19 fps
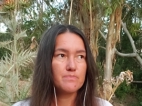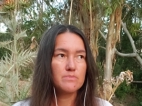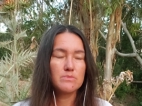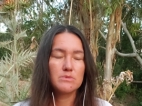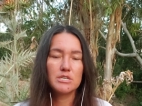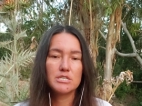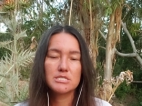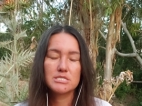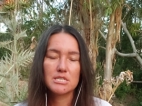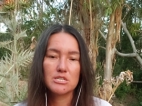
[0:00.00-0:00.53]

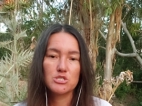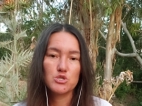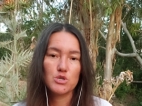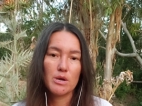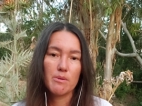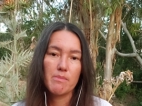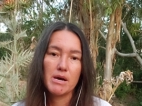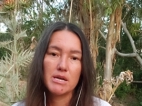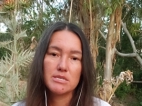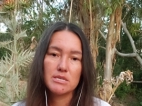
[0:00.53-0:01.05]
let's say,
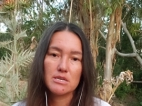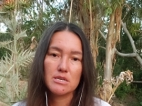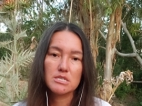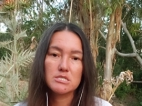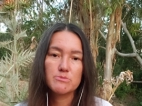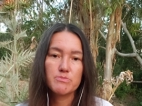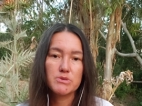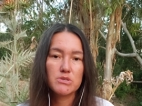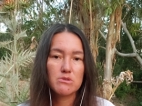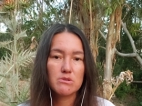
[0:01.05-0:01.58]
traumatic
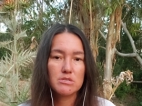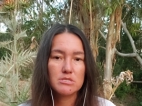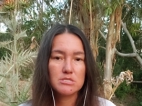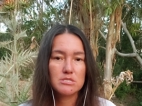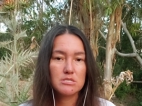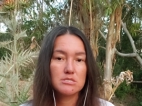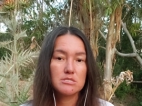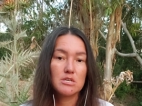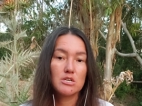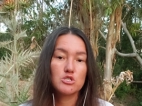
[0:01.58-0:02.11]

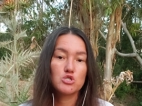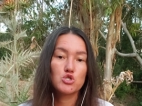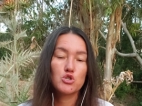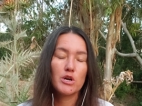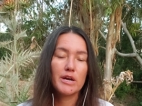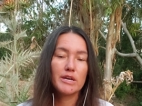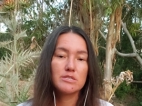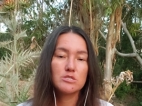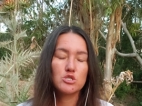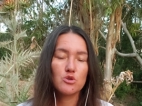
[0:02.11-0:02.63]
experiences, are
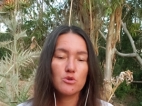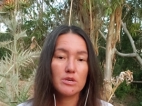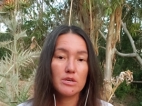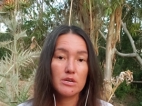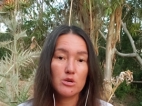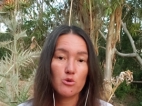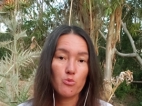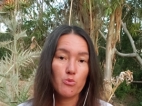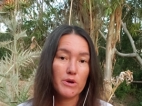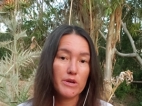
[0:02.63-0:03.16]
trying to
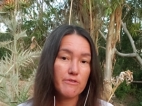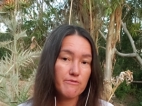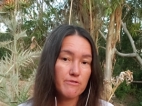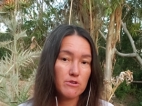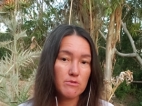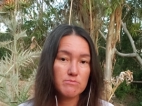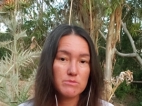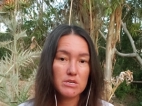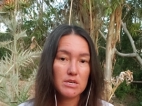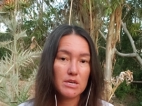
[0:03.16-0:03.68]
get away
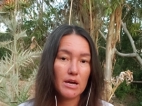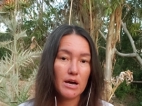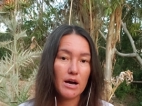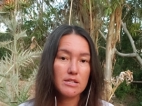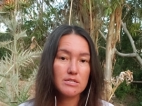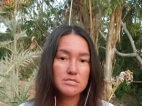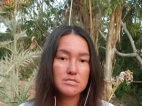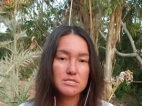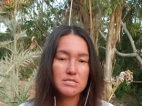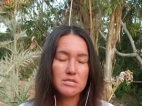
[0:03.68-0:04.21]
from the
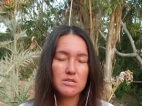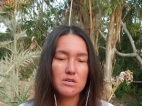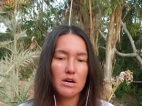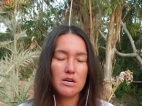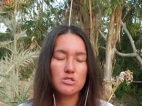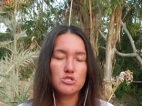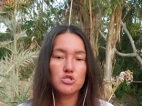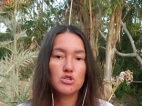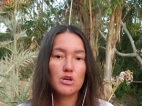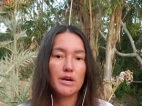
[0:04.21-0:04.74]
reality,
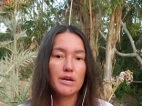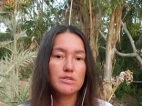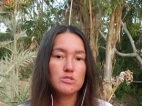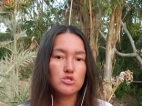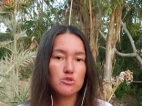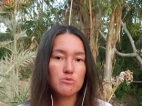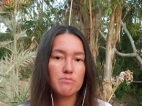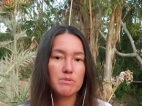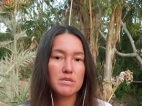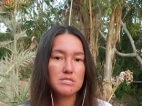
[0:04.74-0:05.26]
are trying
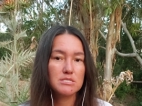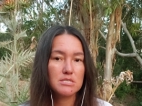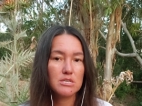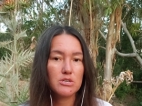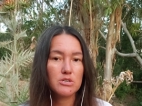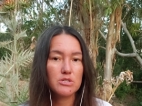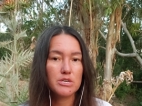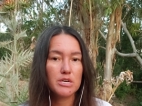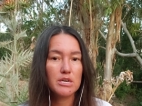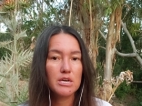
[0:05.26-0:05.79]
to
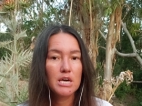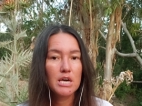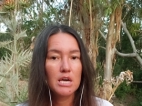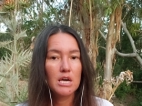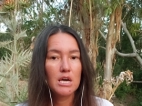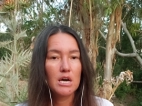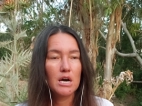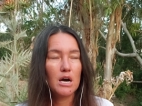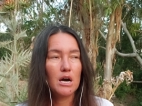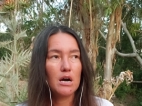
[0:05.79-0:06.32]
basically,
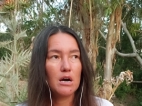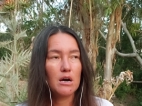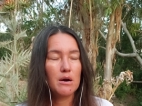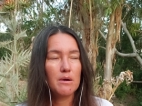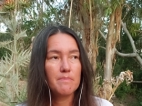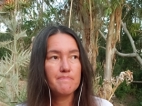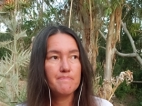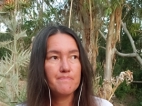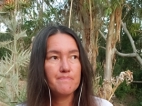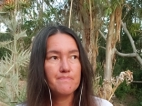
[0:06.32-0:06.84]

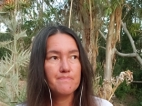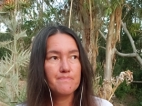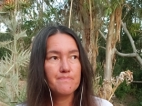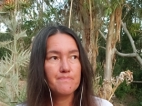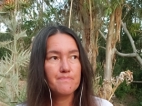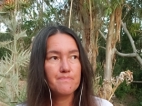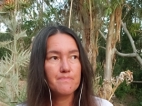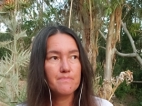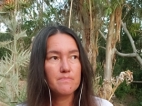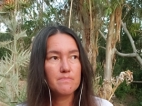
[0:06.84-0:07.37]

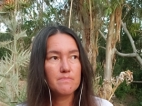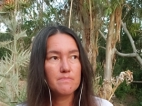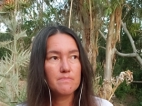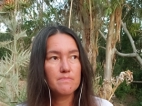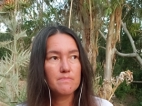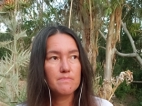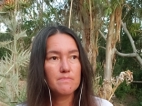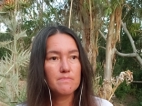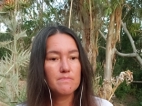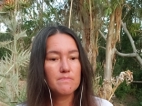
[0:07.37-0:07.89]

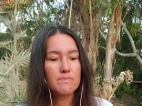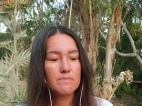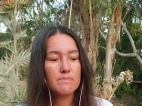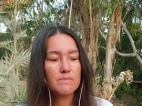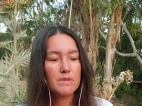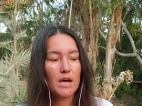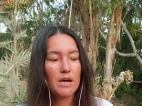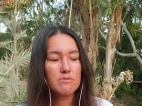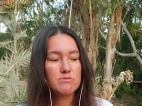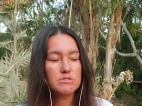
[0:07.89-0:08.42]

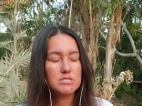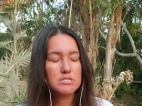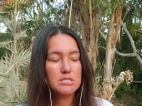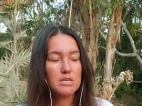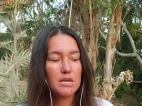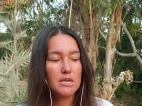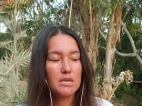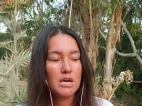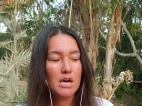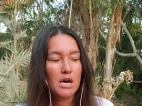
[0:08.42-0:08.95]
I would
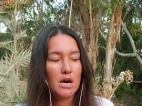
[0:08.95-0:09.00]
say,